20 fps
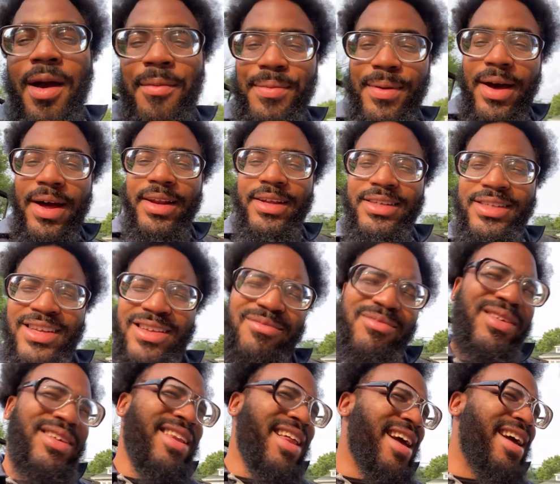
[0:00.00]
I probably shouldn't
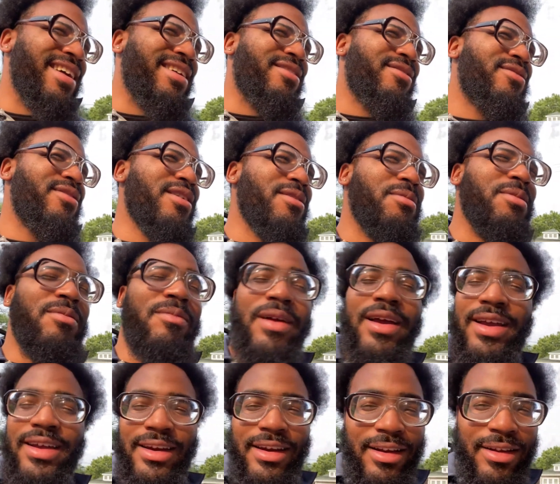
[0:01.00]
be like
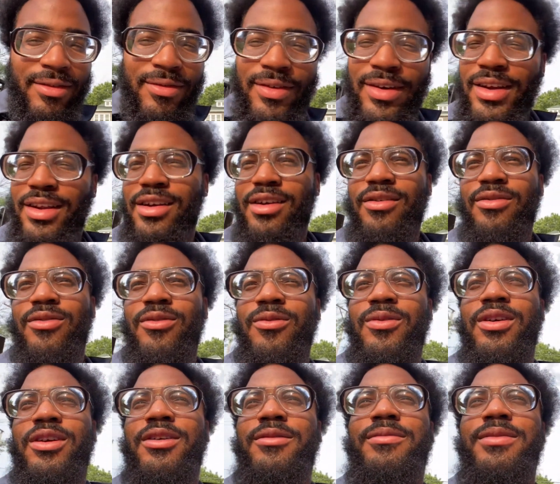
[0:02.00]
making this video for
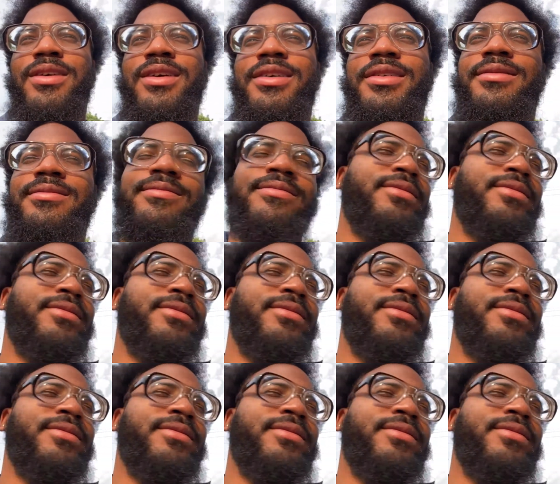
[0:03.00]
real, but